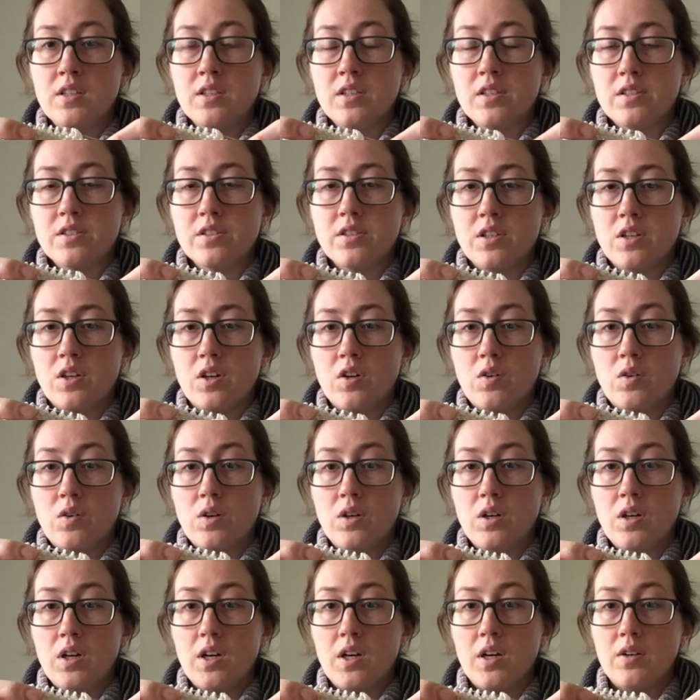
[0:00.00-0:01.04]

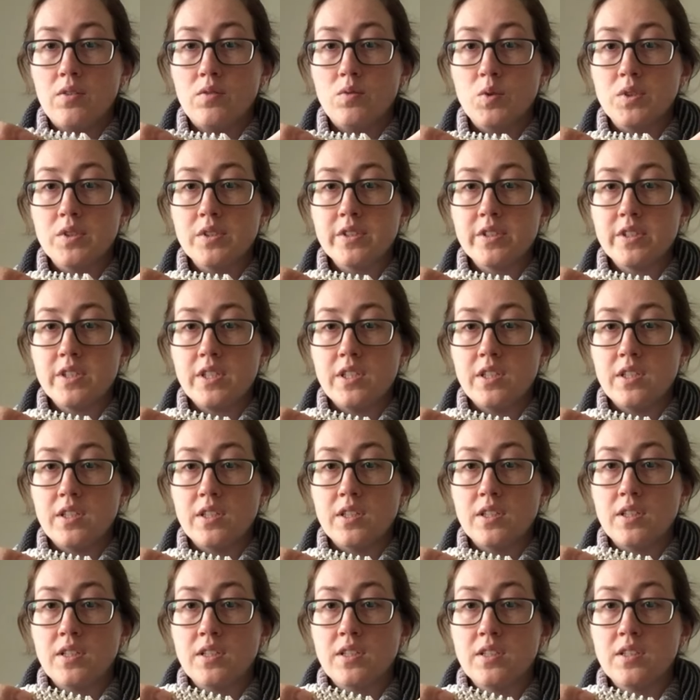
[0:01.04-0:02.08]
So we'll
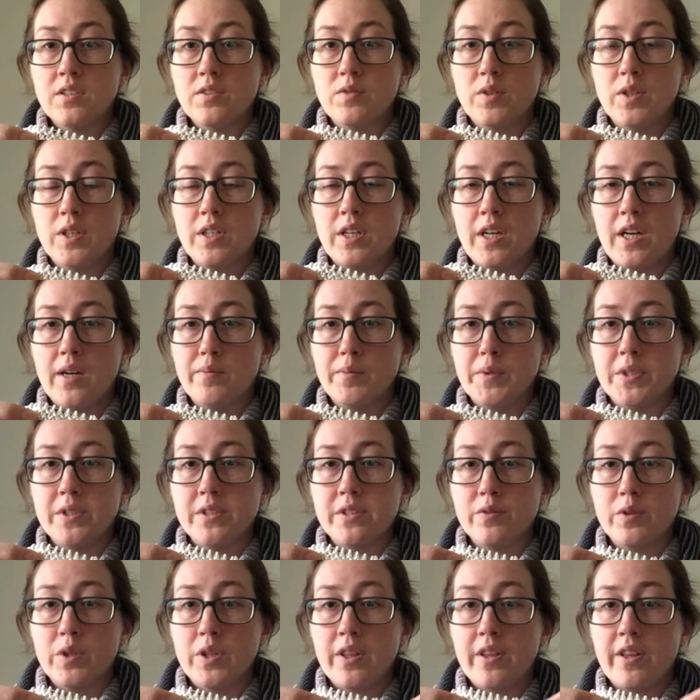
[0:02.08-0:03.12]
see what
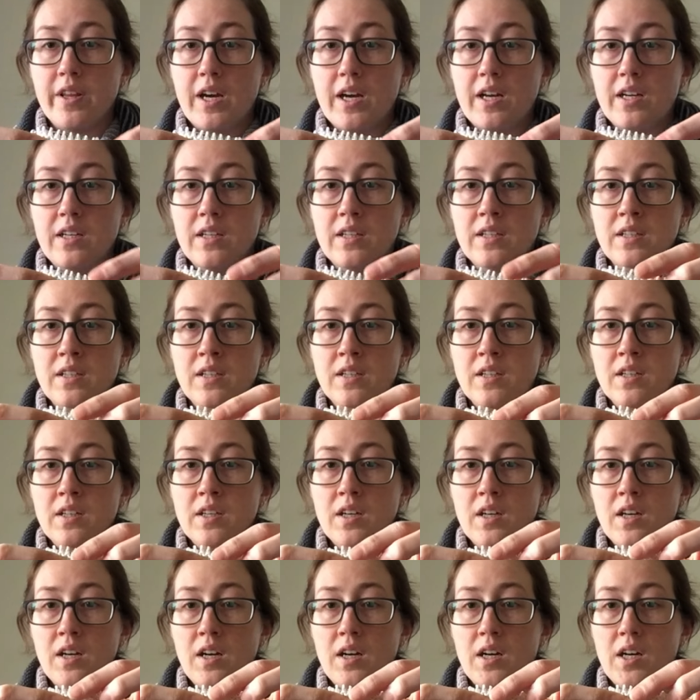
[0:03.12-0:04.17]
happens with that.
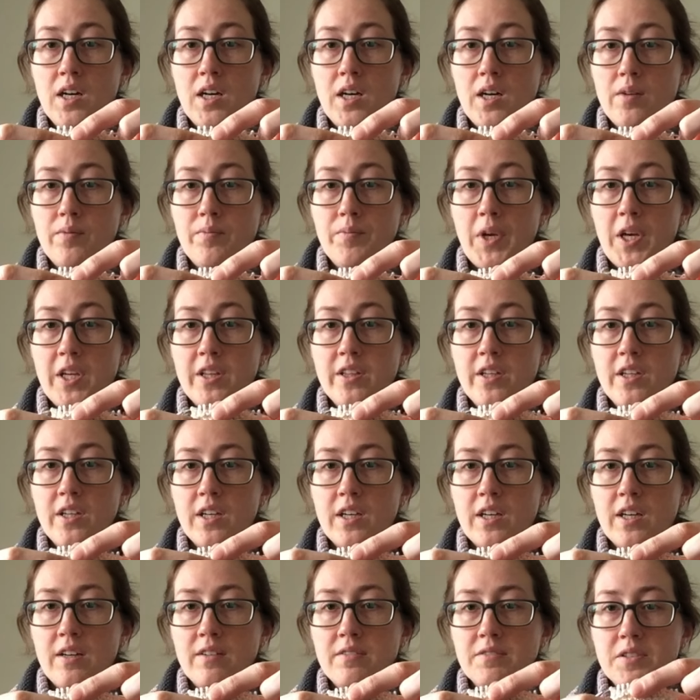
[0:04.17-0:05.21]
And then
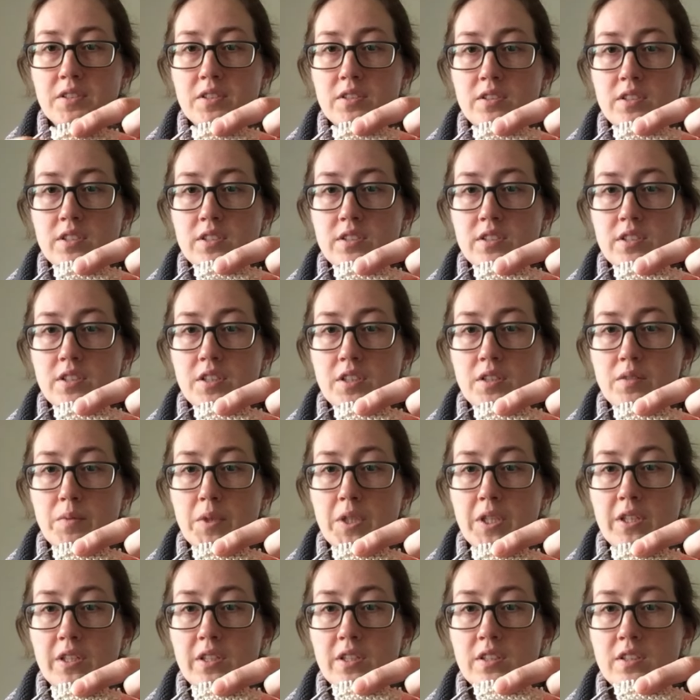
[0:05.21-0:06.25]
I have to
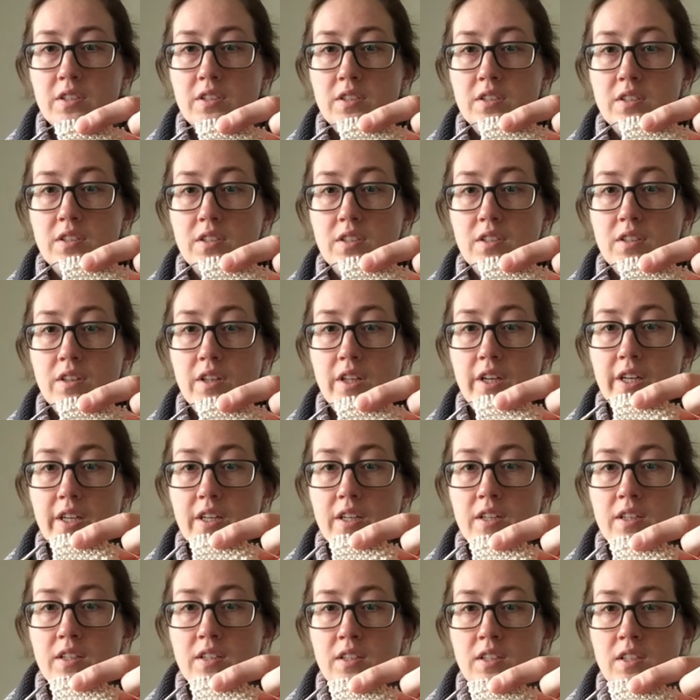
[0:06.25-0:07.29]
determine,
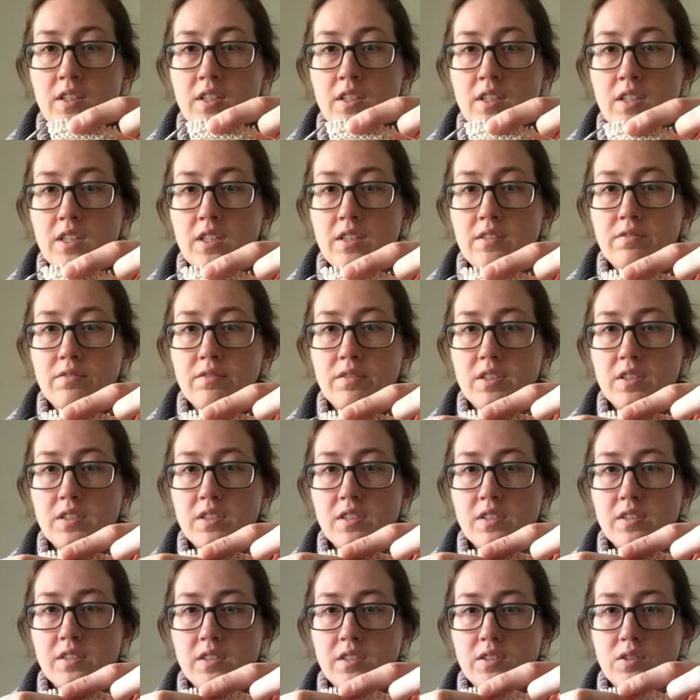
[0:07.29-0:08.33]
like, if
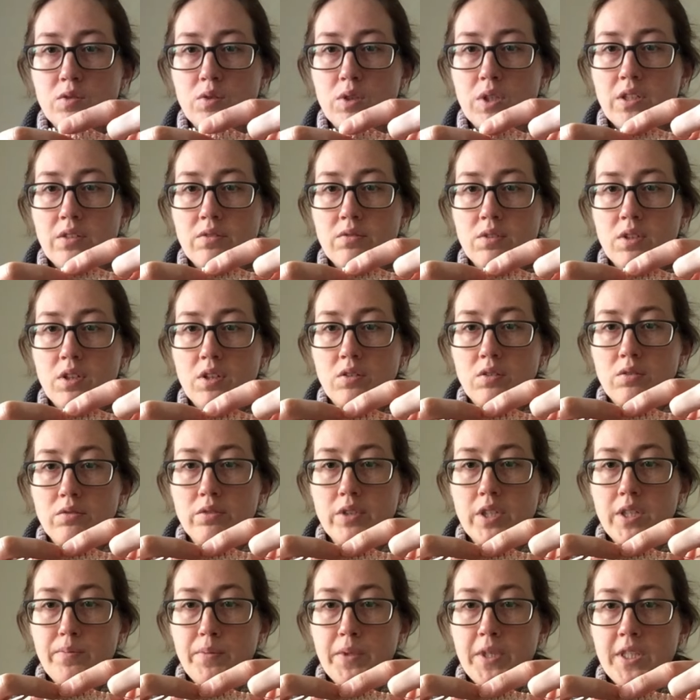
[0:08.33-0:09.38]
this is a 20 row
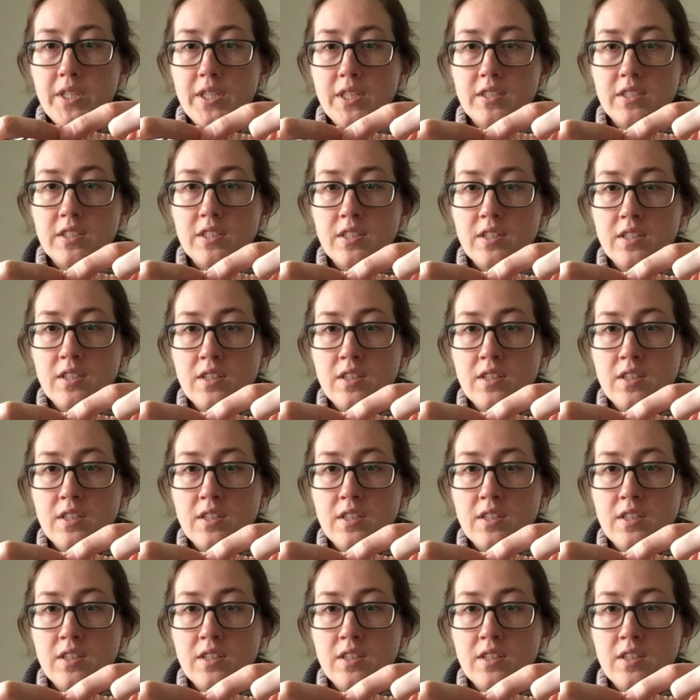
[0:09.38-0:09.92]
repeat,